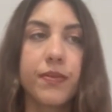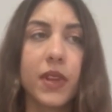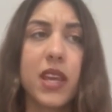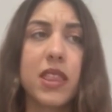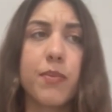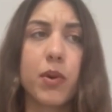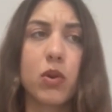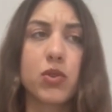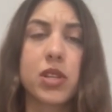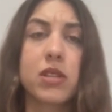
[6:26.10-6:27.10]
In the
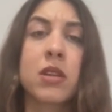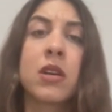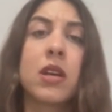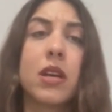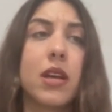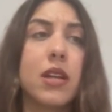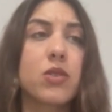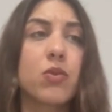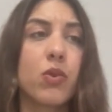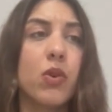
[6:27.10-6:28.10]
project,
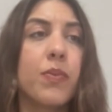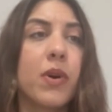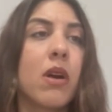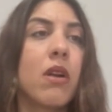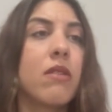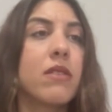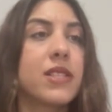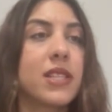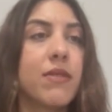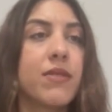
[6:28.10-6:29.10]
each group
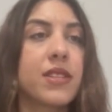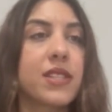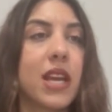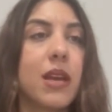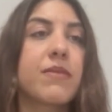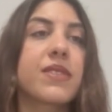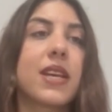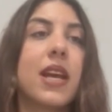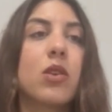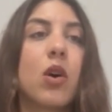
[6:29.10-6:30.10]
received the same
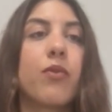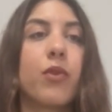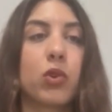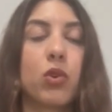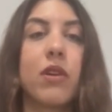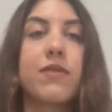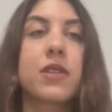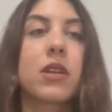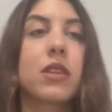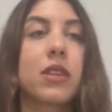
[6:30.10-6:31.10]
set of
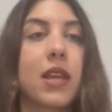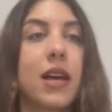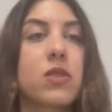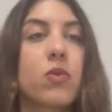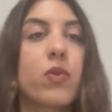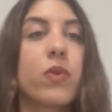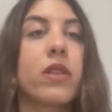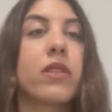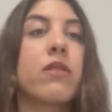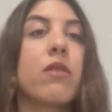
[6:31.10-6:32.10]
photographs, tasked
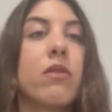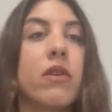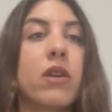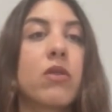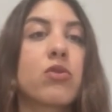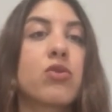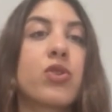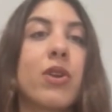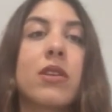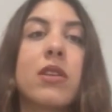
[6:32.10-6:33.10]
with
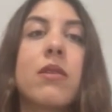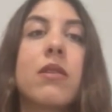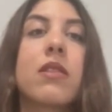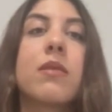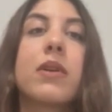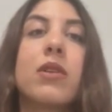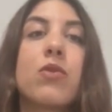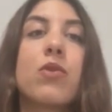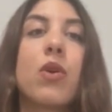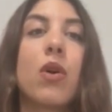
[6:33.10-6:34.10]
reconstructing them
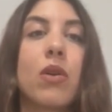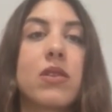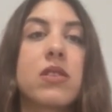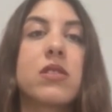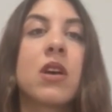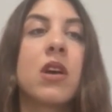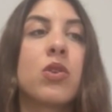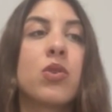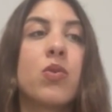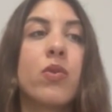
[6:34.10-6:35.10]
into collages
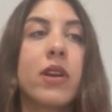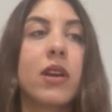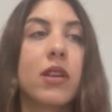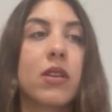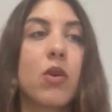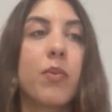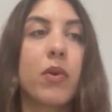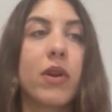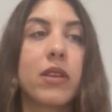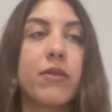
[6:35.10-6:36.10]
during a
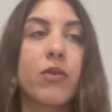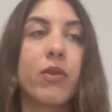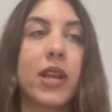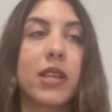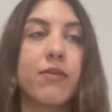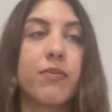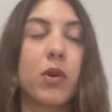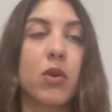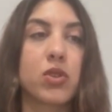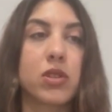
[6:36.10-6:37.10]
cooperative creative
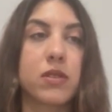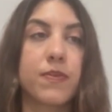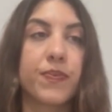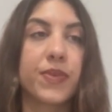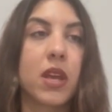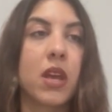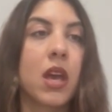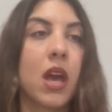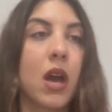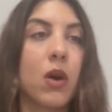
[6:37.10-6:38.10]
process,
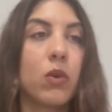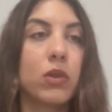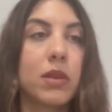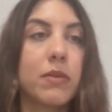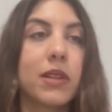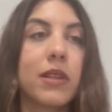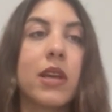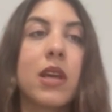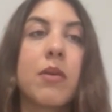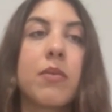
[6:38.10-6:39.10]
ultimately
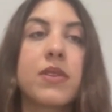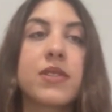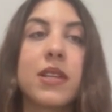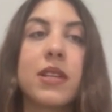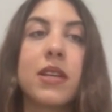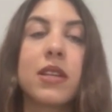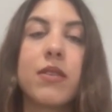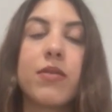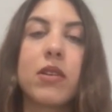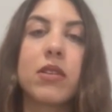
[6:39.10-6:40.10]
presenting
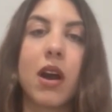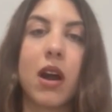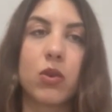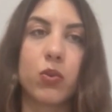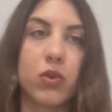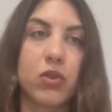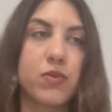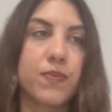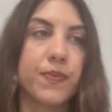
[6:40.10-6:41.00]
different artworks.